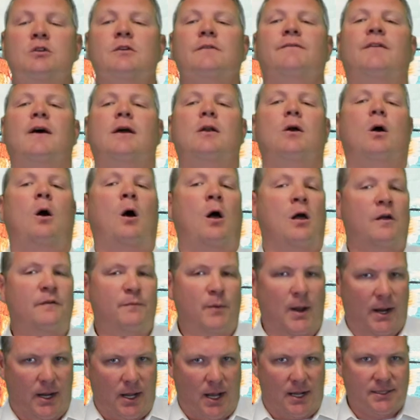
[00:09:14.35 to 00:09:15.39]
You can find all
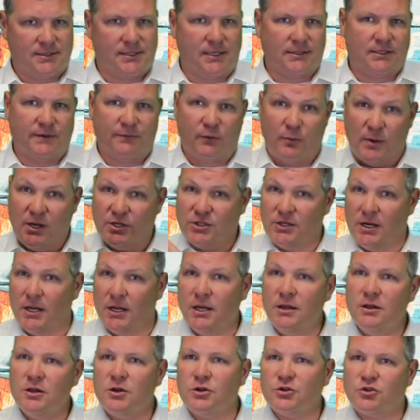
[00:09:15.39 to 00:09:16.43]
of my contact information
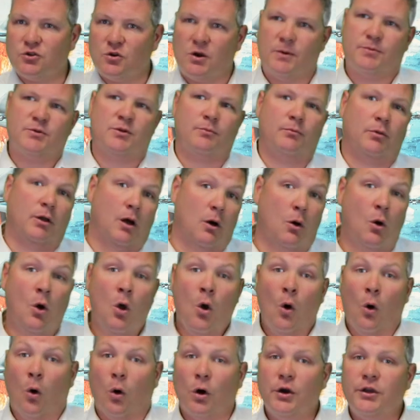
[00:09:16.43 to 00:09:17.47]
in the description below
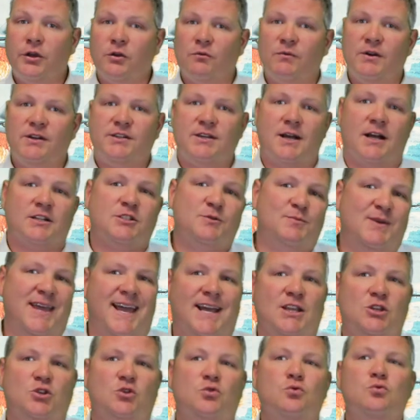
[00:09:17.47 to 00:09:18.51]
or you can reach out to me
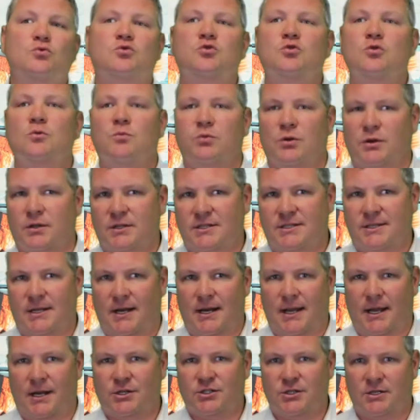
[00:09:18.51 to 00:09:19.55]
at
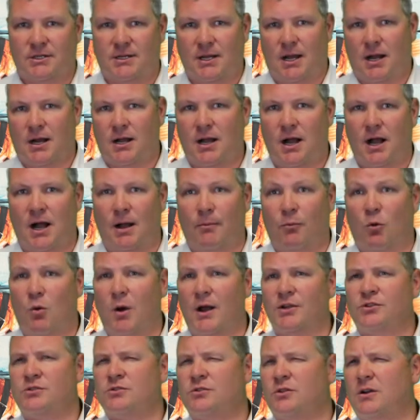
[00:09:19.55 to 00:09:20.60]
youtuberealestateagent.com.
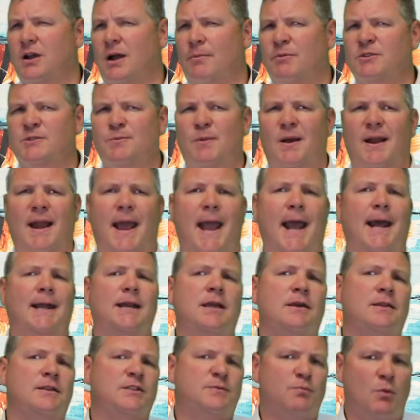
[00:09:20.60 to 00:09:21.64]
Questions or comments about
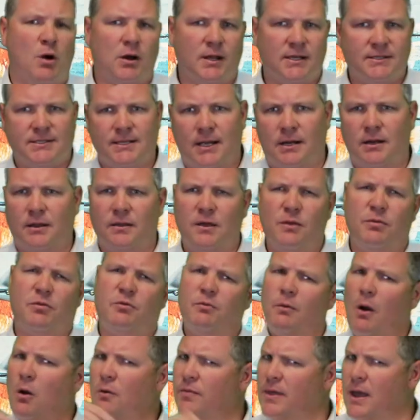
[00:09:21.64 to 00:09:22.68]
any of this market data, then
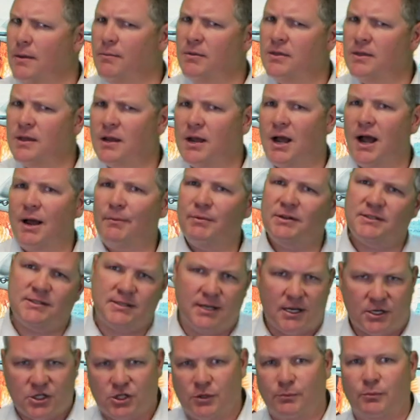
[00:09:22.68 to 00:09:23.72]
throw them in the comment
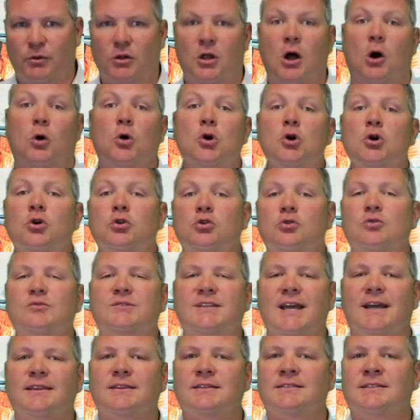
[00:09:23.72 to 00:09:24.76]
section below. You
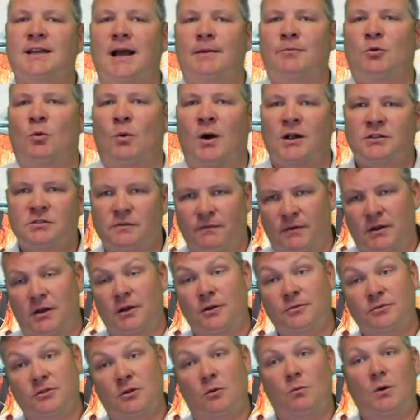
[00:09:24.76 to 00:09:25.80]
take the time to watch the
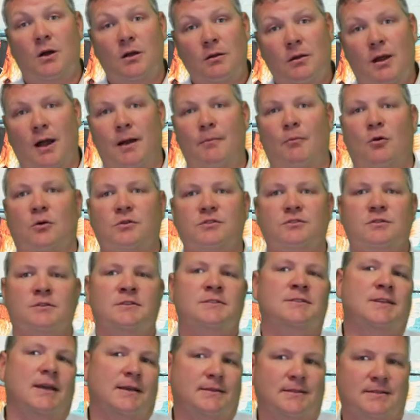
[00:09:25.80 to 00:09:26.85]
video, so well, I'm always
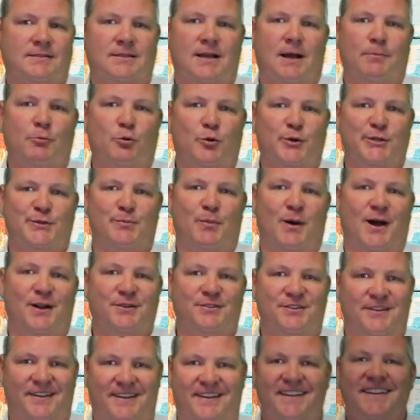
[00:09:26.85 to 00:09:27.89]
going to take the time to
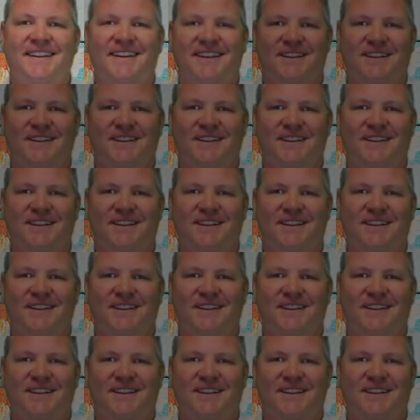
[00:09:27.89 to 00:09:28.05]
respond to you.